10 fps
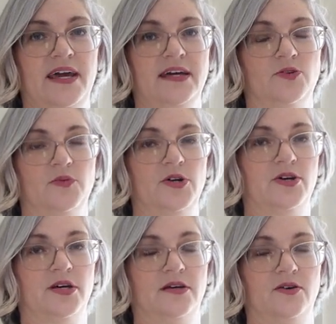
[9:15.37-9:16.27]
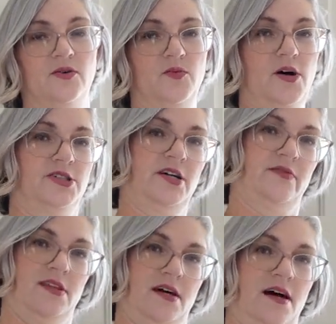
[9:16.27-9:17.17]
handle where you can wash
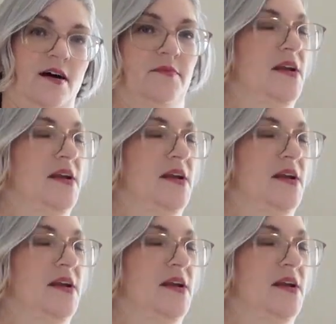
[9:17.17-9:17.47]
everything up